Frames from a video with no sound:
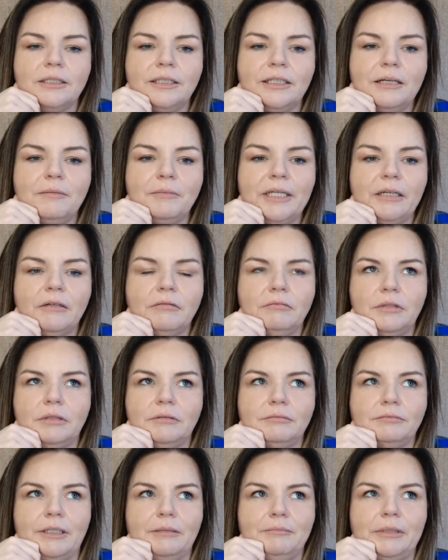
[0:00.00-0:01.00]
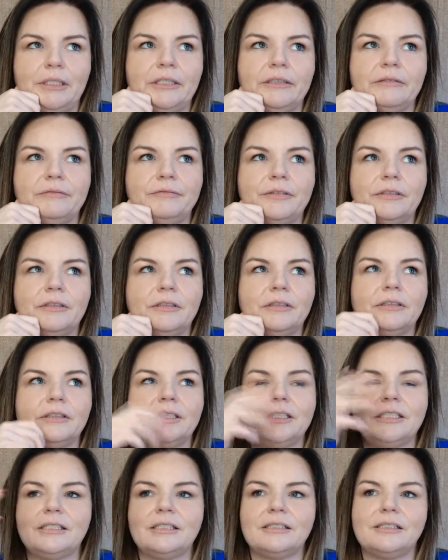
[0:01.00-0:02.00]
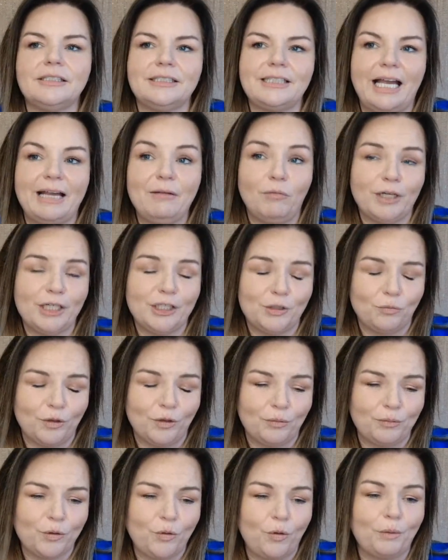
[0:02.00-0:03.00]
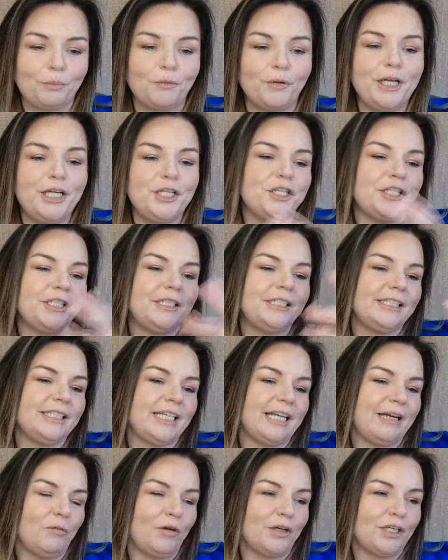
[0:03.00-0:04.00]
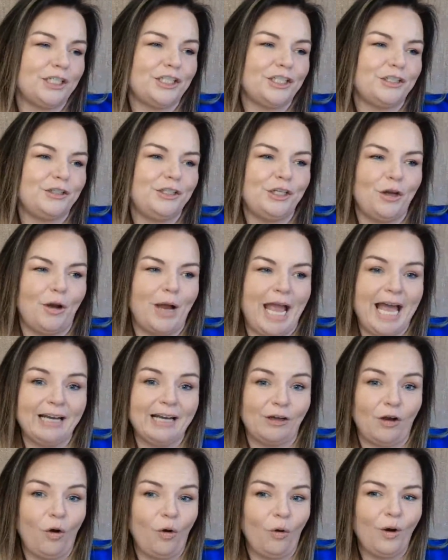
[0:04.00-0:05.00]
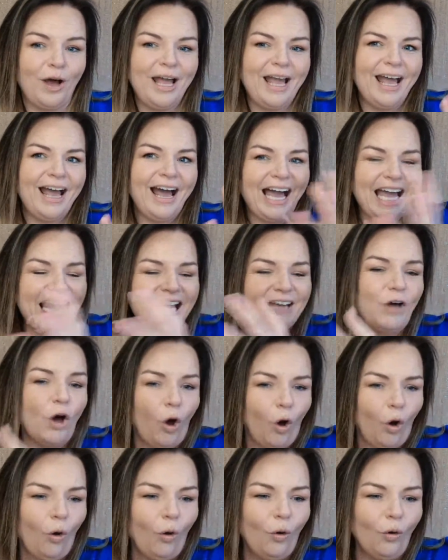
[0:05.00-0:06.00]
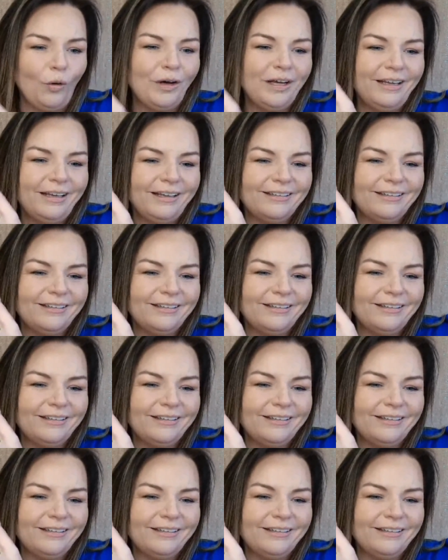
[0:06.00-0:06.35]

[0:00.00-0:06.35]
And I'm like, well, I'm here for this because I wanted to work with corporations, and I wanted to, I have a whole